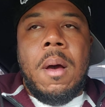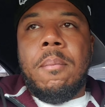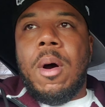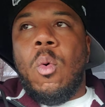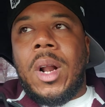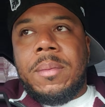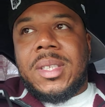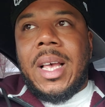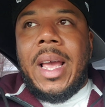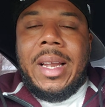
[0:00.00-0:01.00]
But what I'm
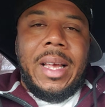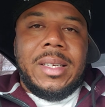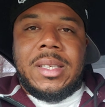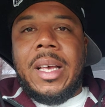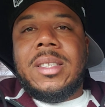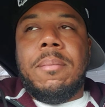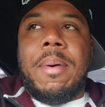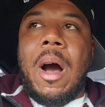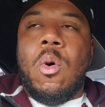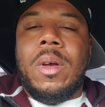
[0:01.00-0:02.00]
saying is it's
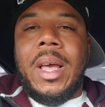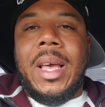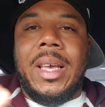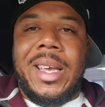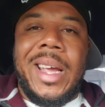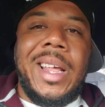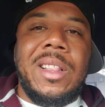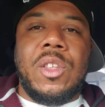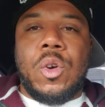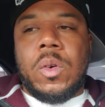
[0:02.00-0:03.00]
about
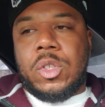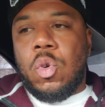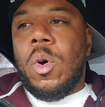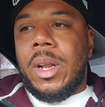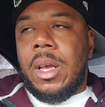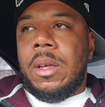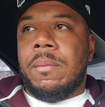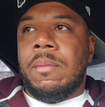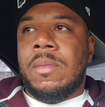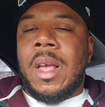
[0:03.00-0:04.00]
getting the gratuity
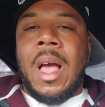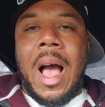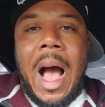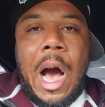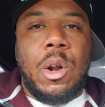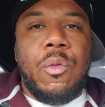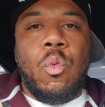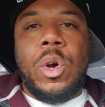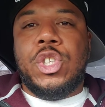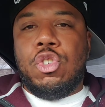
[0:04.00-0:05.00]
out of
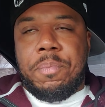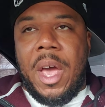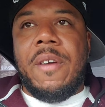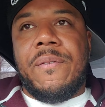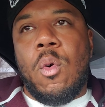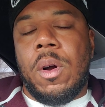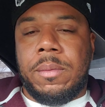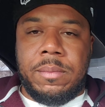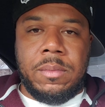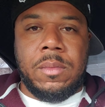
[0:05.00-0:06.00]
what you pay for.
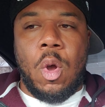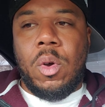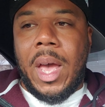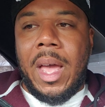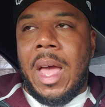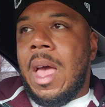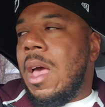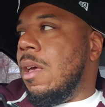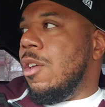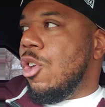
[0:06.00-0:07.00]
Okay?
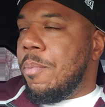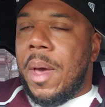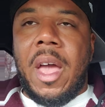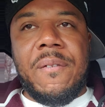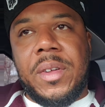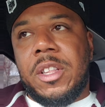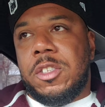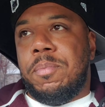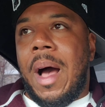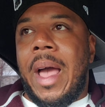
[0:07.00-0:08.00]
You're paying for
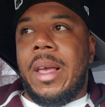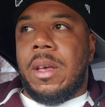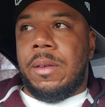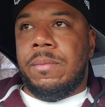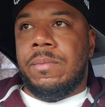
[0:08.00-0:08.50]
this bike.